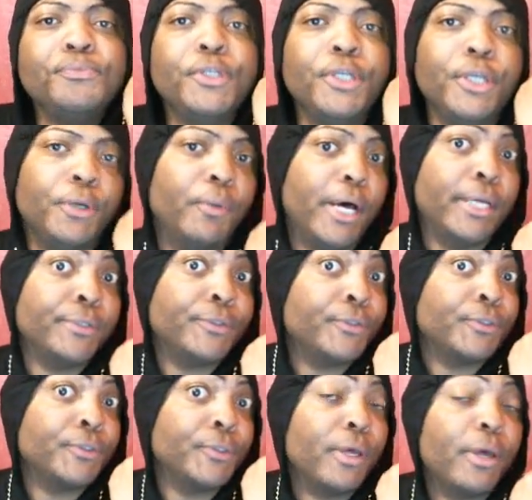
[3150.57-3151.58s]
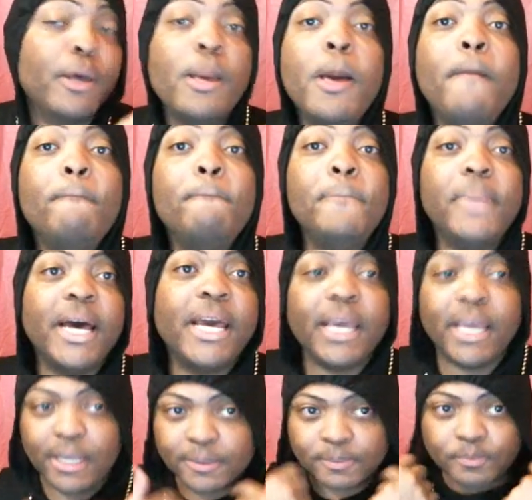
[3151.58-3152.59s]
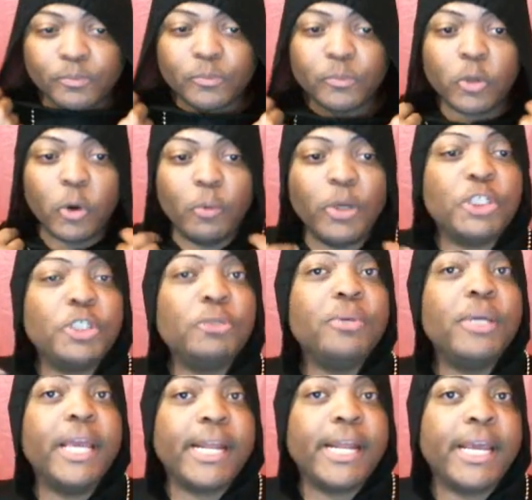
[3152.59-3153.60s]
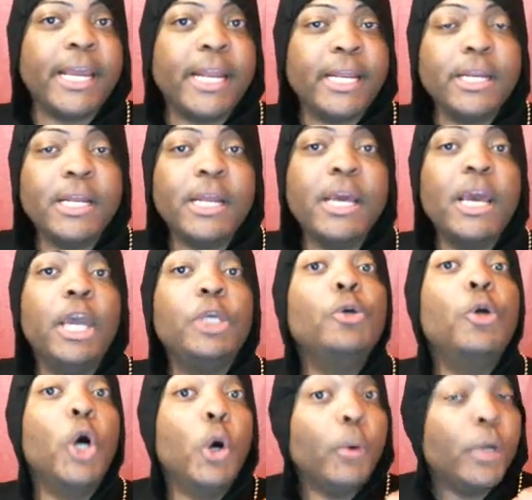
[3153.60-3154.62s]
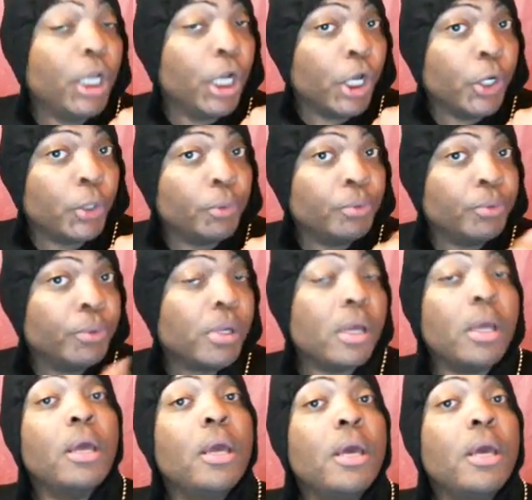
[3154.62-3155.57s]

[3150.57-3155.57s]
you know, us. But once you get in and you go alone,